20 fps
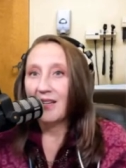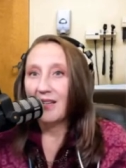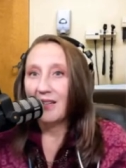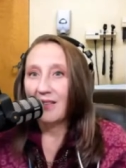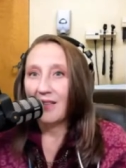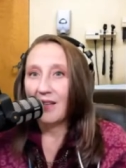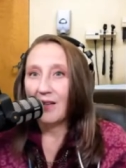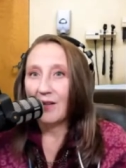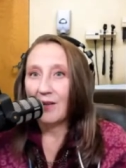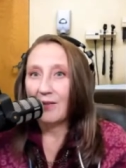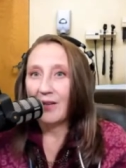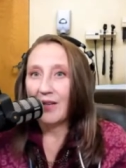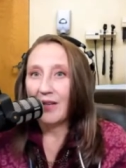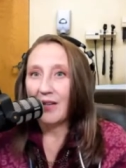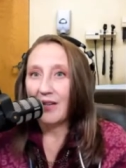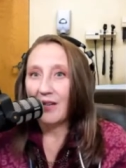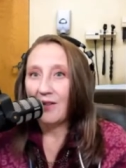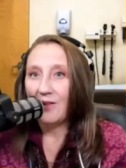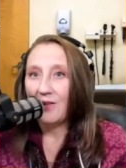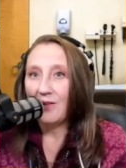There we
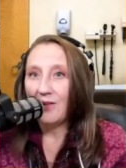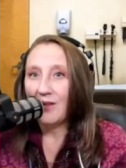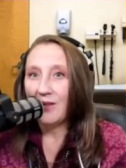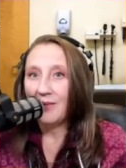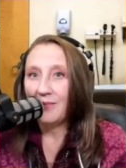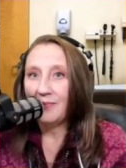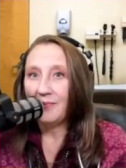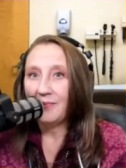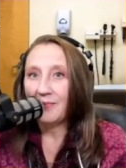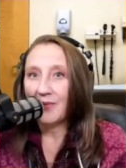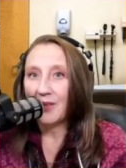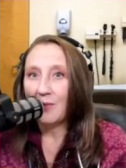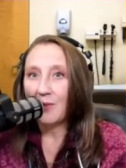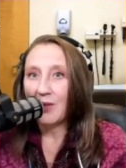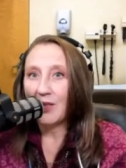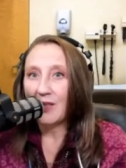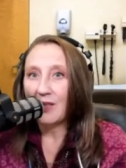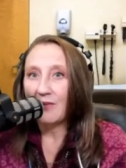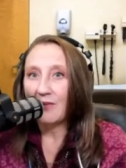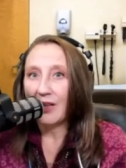go. Let me
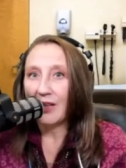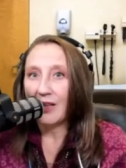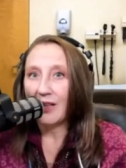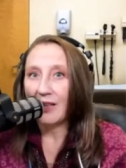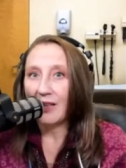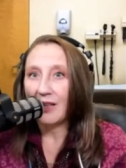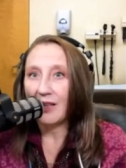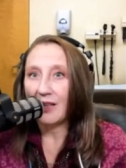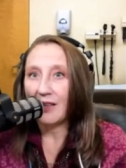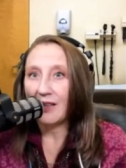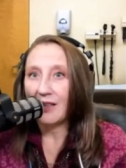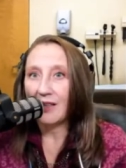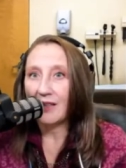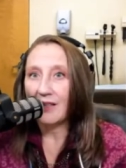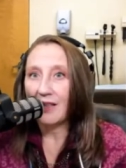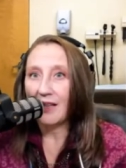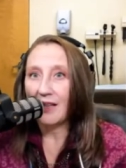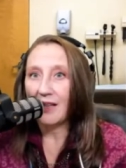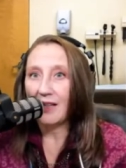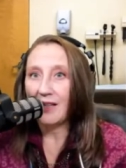see if I can get
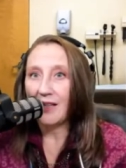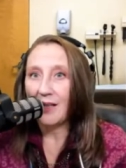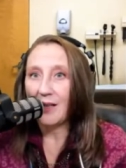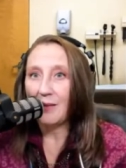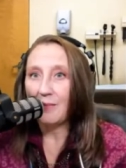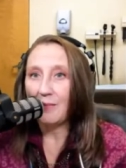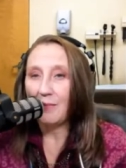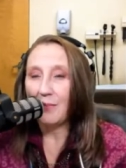this any